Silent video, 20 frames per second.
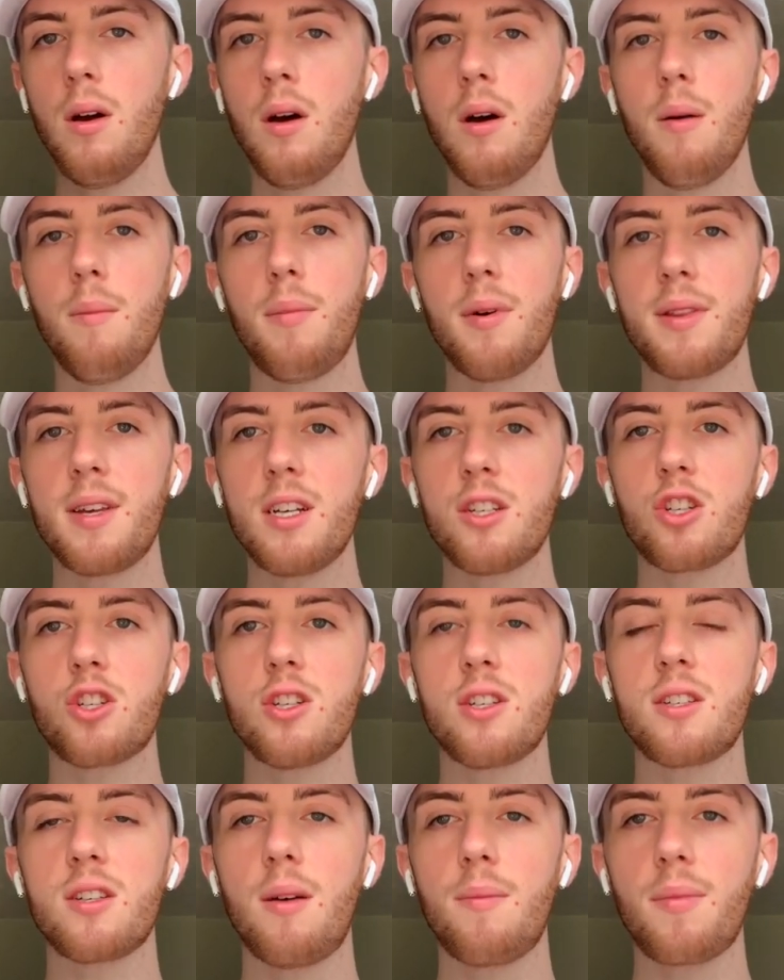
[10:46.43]
But that's
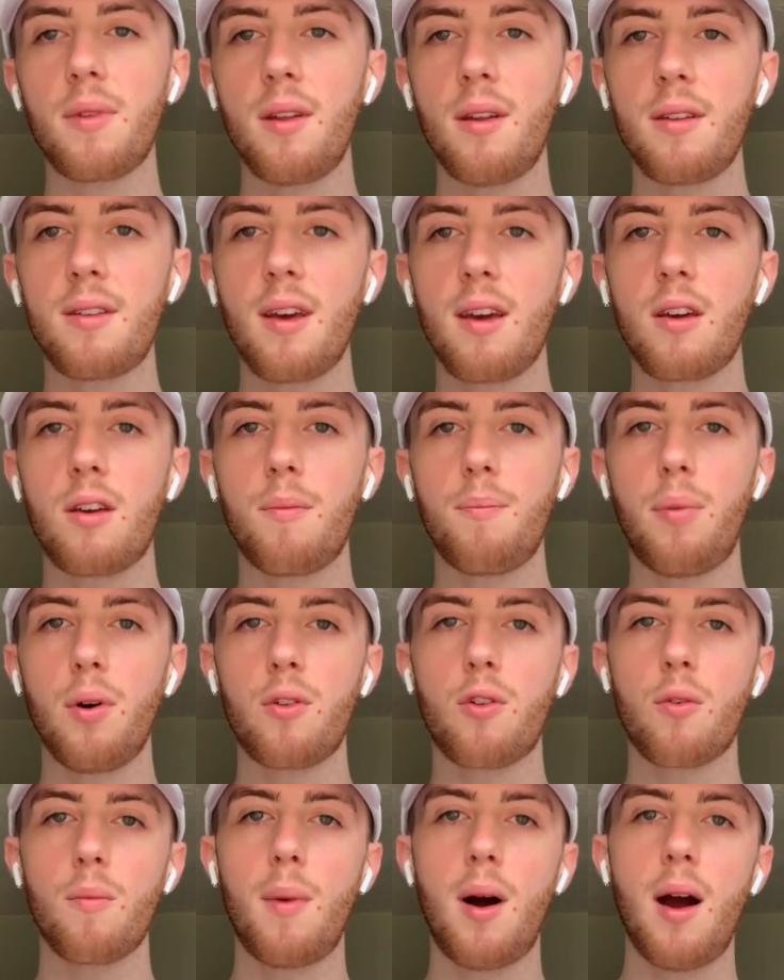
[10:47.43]
just something to
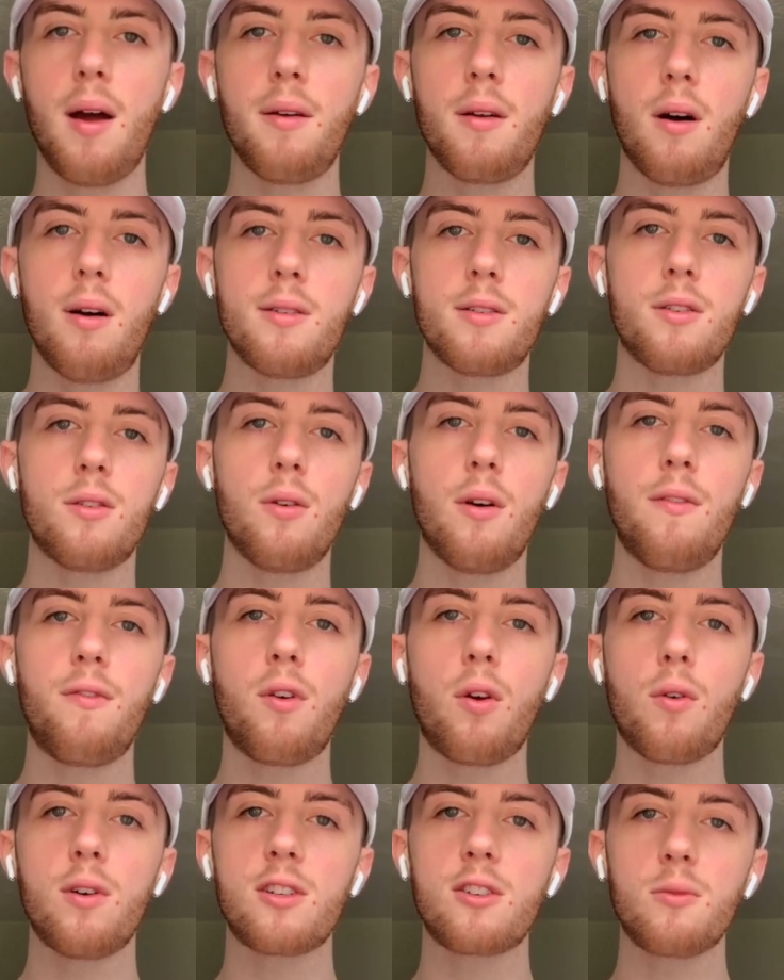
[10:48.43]
put your mind onto. If
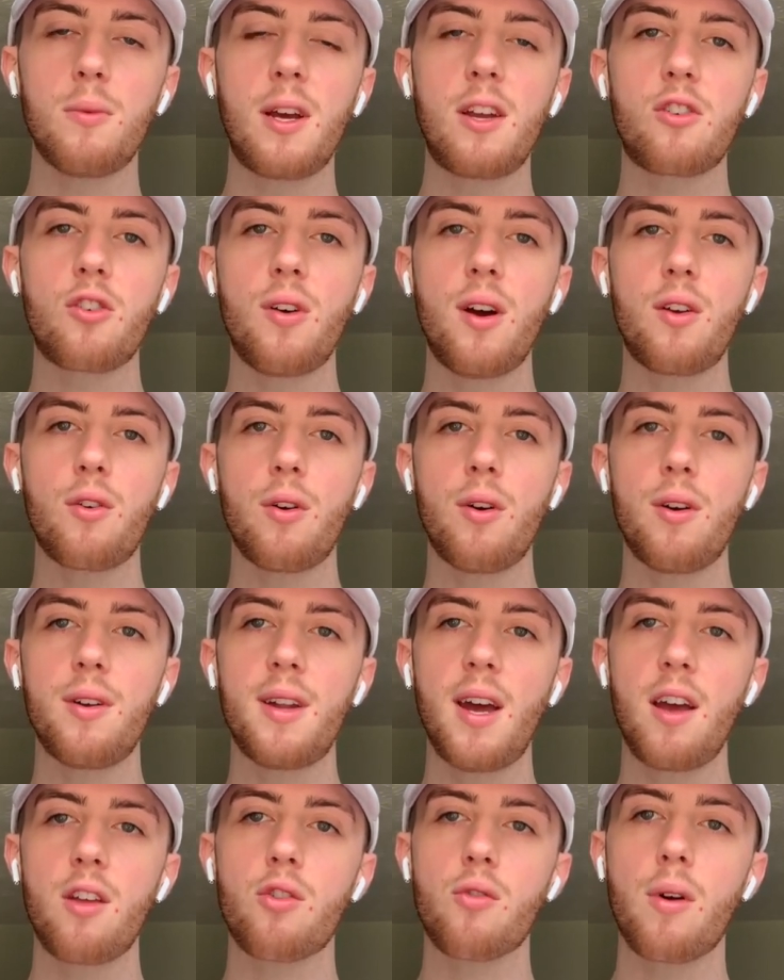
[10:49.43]
you're a swing trader or a
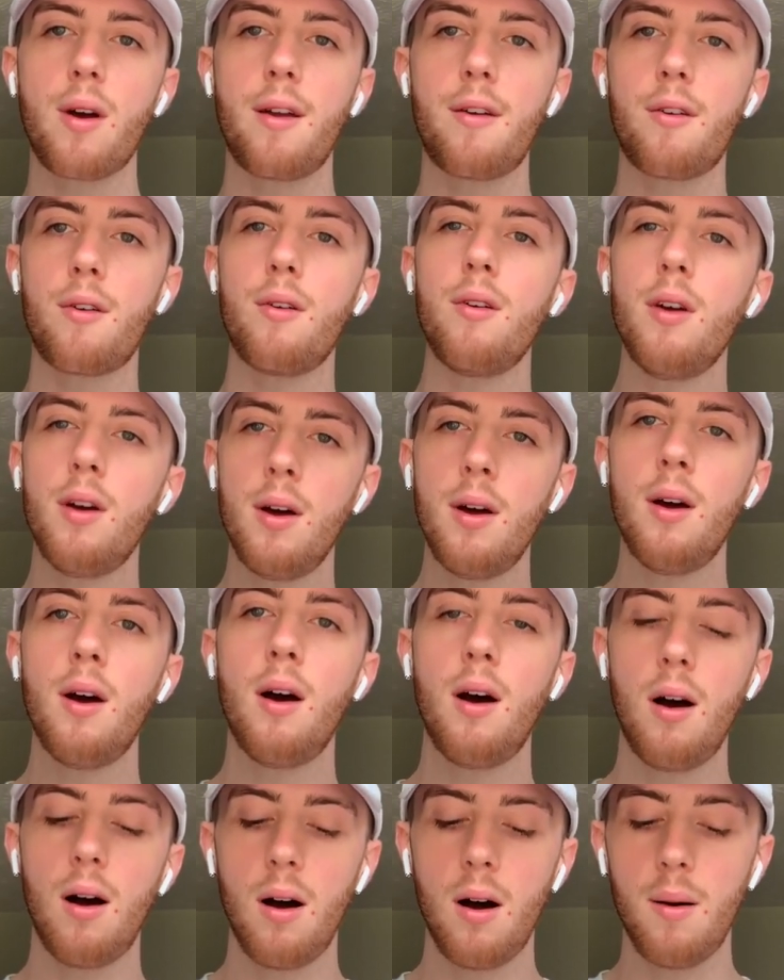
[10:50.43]
day trader,
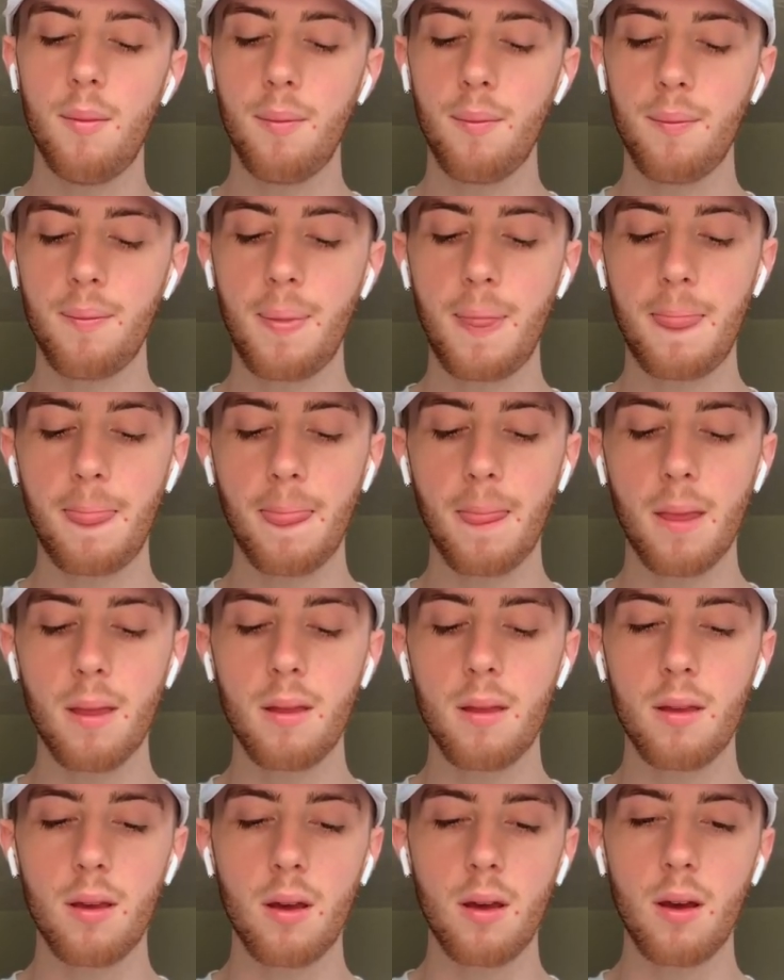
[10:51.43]
I mean,
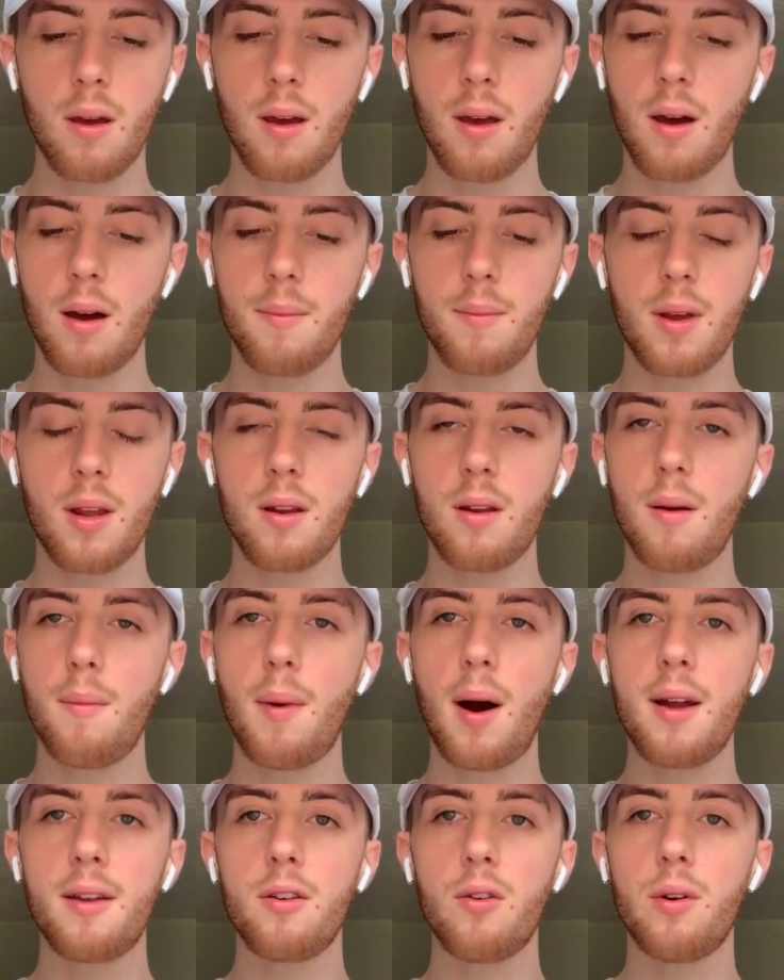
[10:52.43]
it
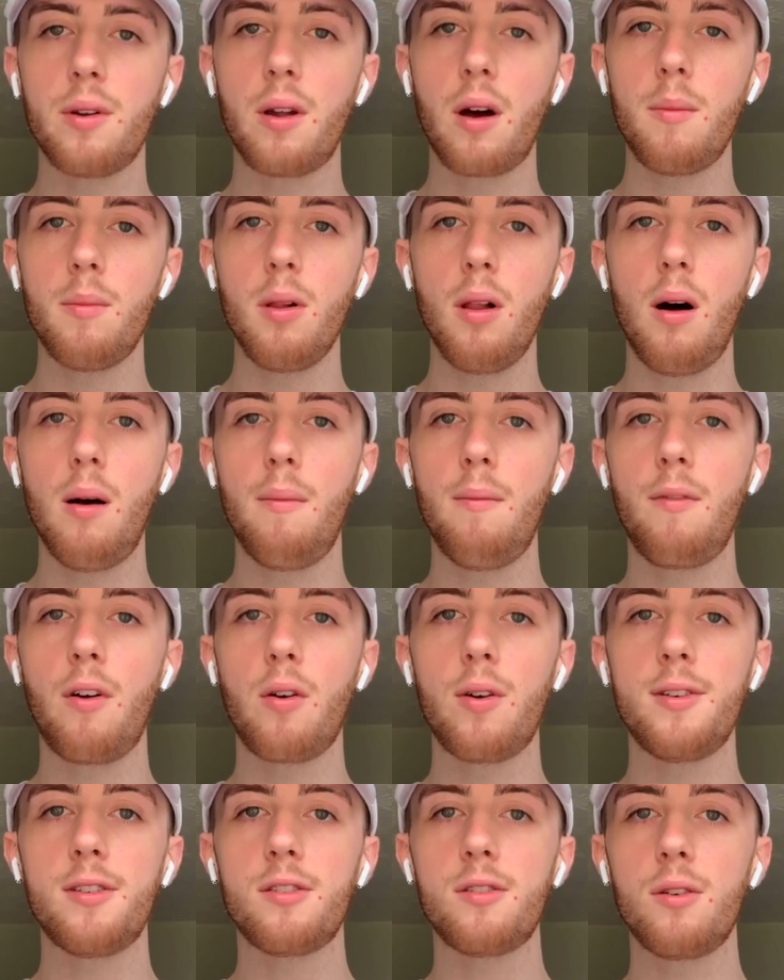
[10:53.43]
might do a double up
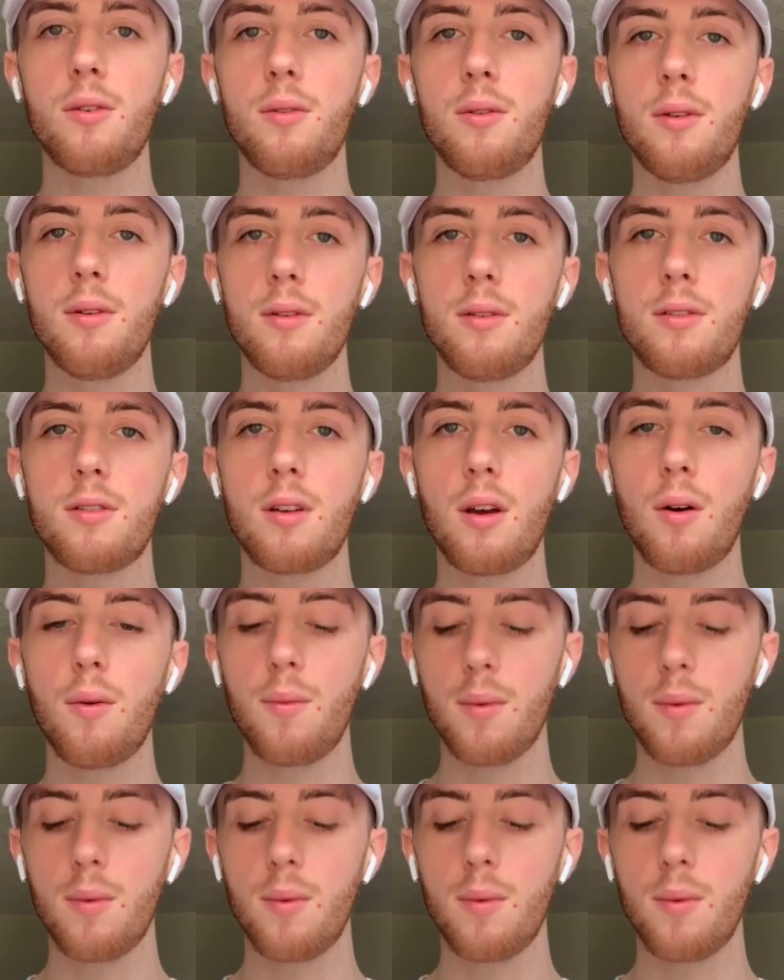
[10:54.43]
very soon. So,